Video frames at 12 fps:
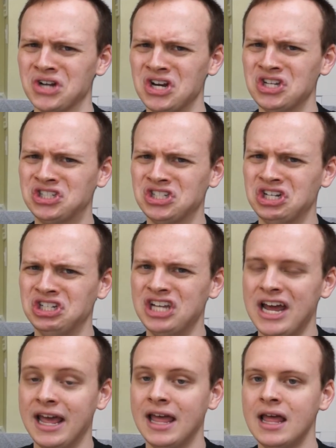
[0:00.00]
I just didn't
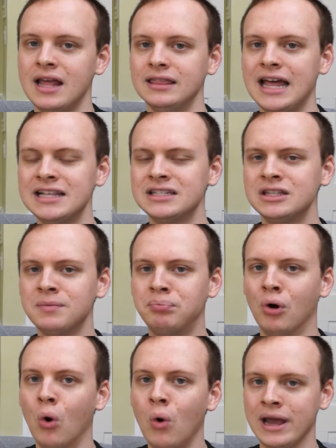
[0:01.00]
get it. That's the
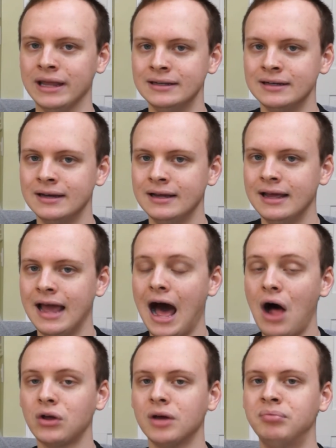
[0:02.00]
point.
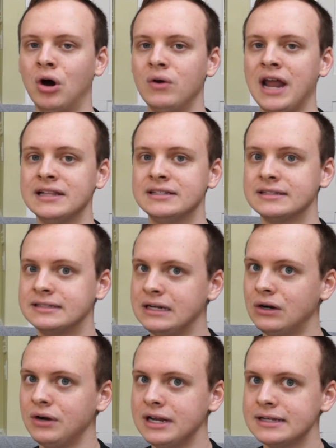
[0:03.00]
Al Capone had
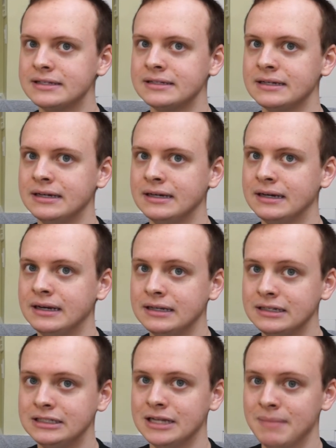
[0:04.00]
serious
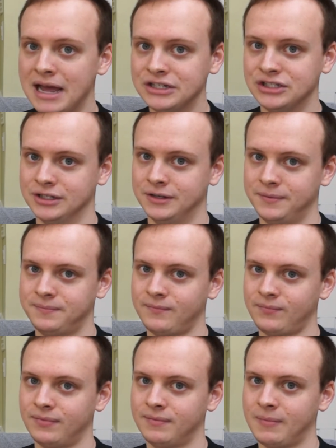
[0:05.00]
dementia.
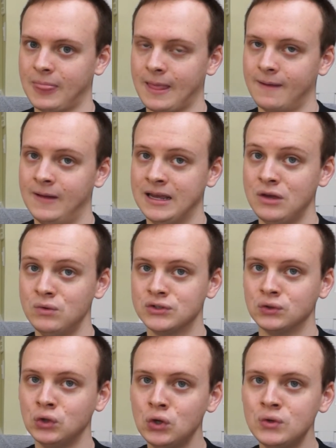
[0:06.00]
Like, he was
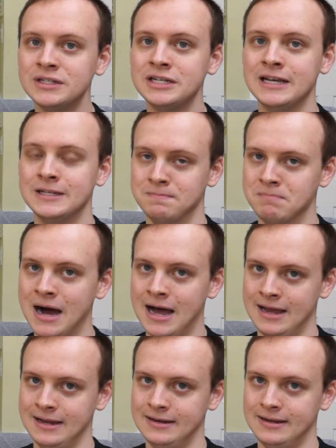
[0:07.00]
losing his
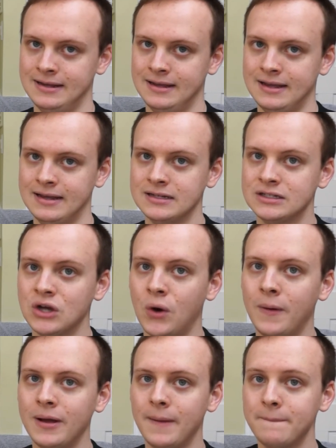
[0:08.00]
mind.
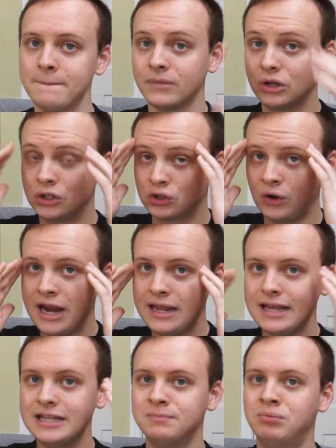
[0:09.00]
So Trank
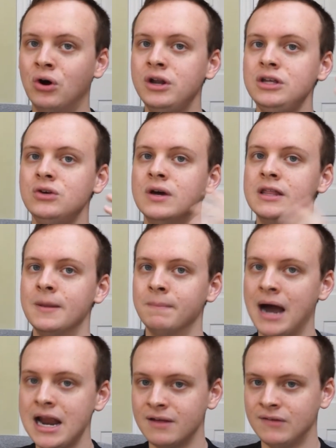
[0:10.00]
is putting you in the
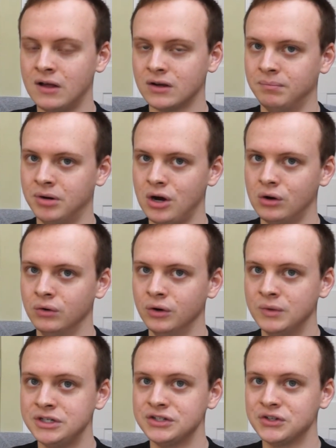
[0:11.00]
mind of Al Capone,
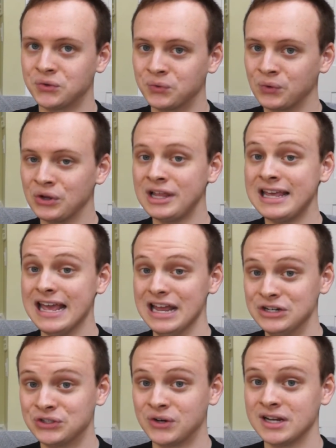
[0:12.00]
which is a really
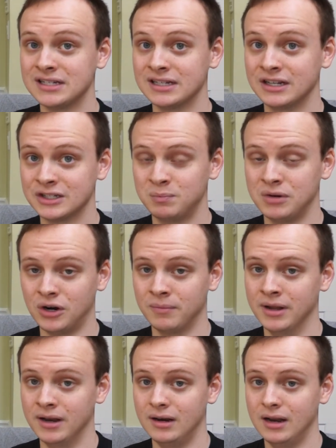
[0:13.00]
interesting
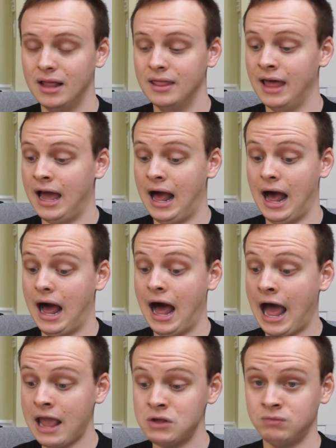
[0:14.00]
experiment that
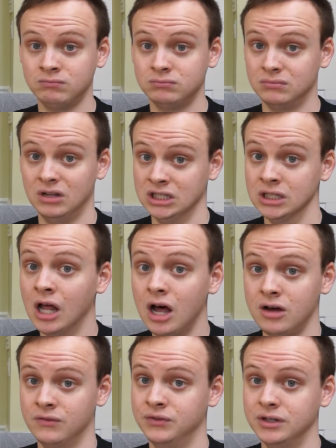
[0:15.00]
I
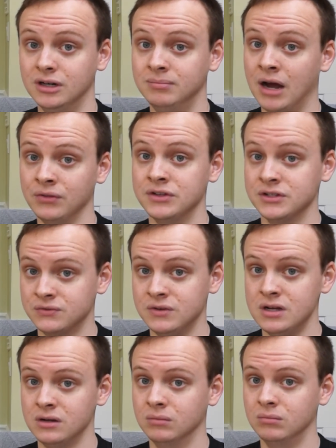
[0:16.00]
loved about this
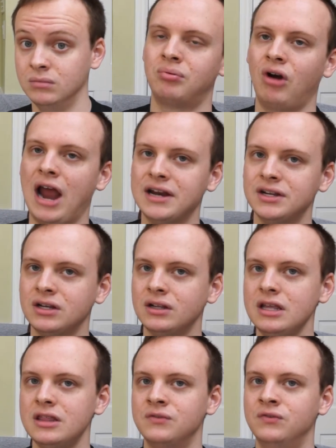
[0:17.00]
film.
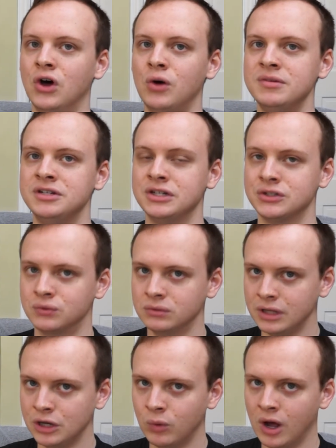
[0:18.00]
Practically, the film is just
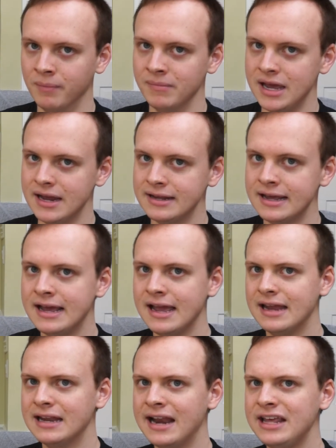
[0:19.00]
really well made,
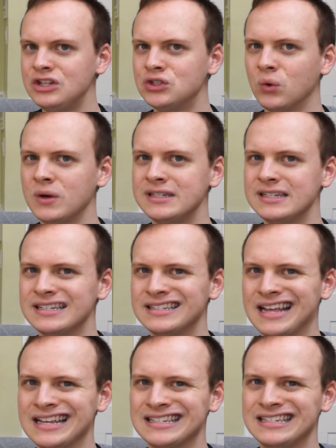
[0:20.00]
and any choices
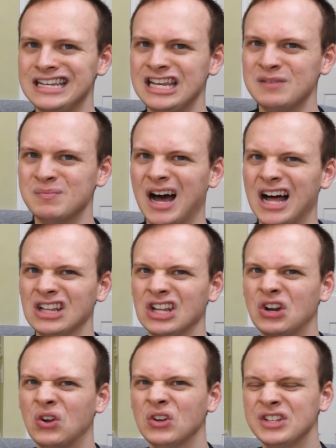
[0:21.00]
that seem a
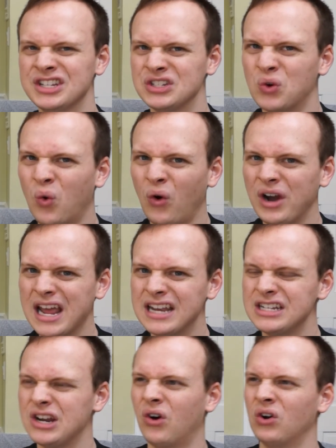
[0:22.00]
little
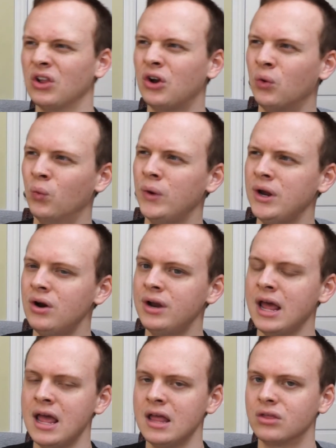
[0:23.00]
disorienting or a little weird,
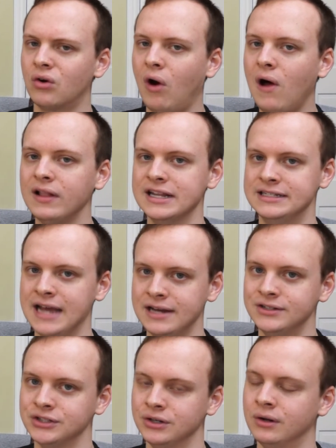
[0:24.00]
they're all
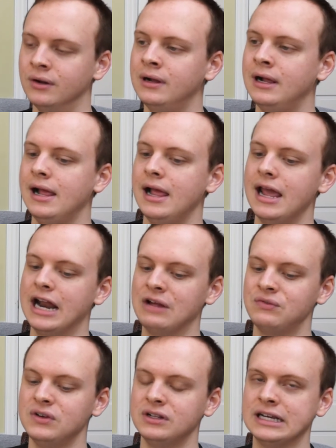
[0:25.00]
intentional, and I
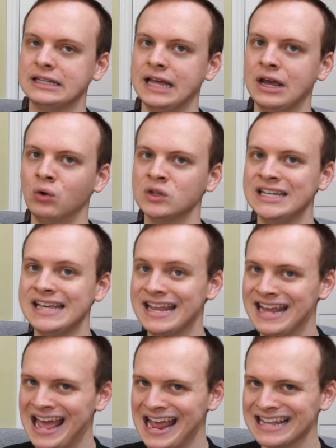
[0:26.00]
feel like they only
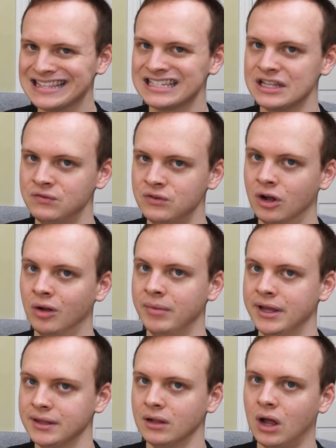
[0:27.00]
enhance the film
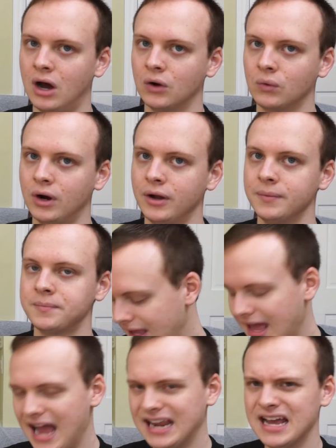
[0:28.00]
in the long run.
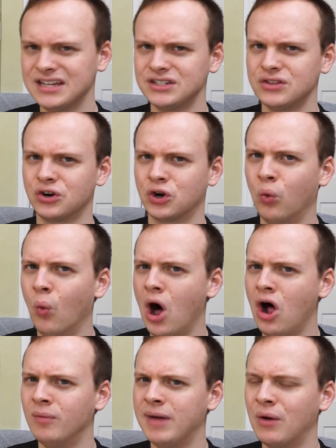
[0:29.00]
I guess another
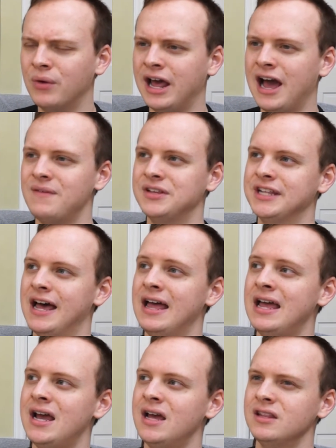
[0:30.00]
qualm I would have is that
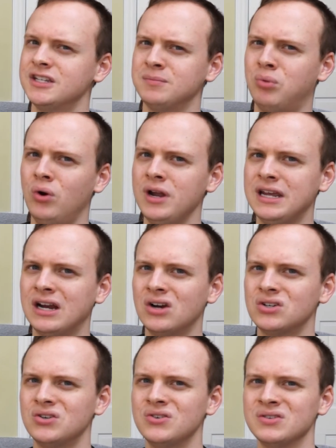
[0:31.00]
the supporting
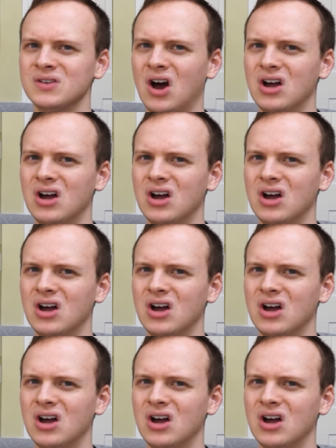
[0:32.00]
characters